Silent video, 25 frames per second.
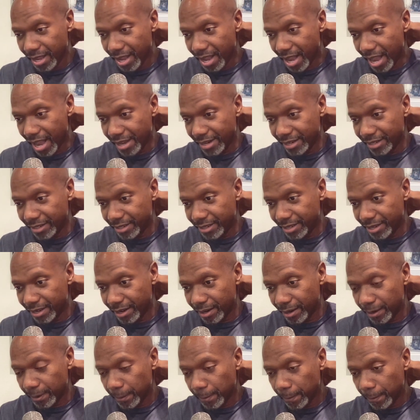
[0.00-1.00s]
I didn't
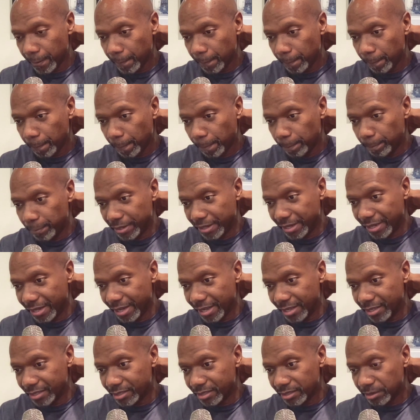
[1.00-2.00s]
care
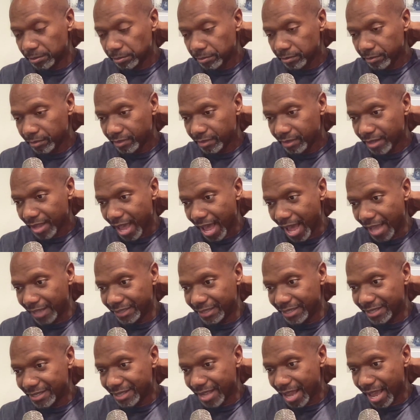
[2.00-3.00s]
because I
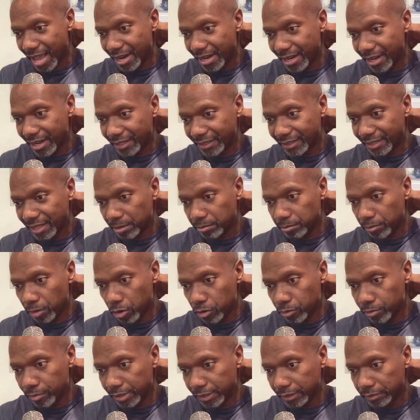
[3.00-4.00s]
decided at that
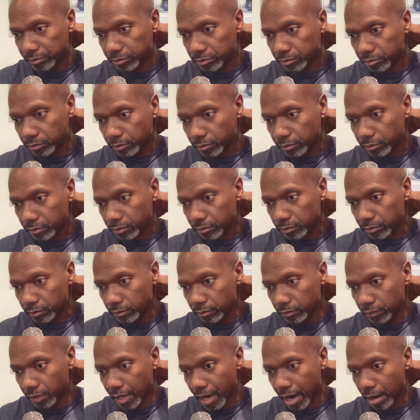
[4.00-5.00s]
moment
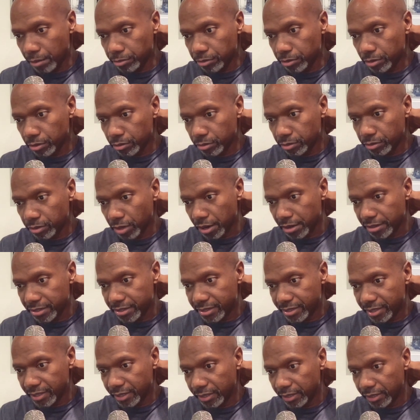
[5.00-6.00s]
that I was going to start
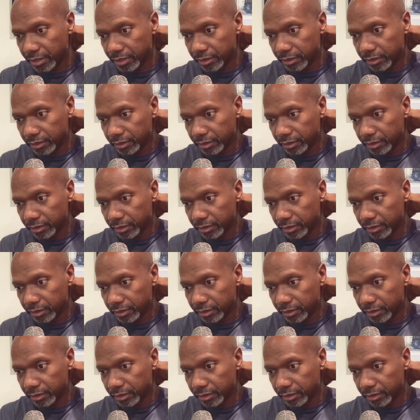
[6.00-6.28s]
stealing.